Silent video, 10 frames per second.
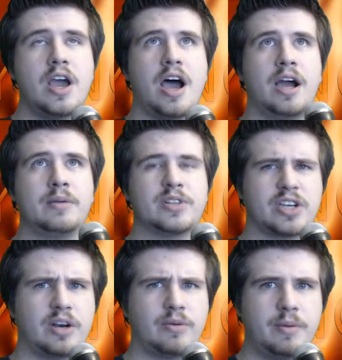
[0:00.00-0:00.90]
I'm just
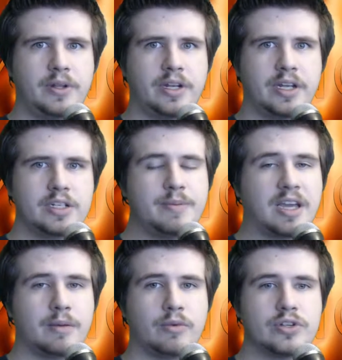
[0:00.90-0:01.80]
kind of rebuilding it to make
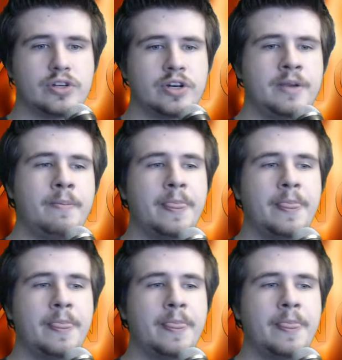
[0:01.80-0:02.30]
it more sturdy.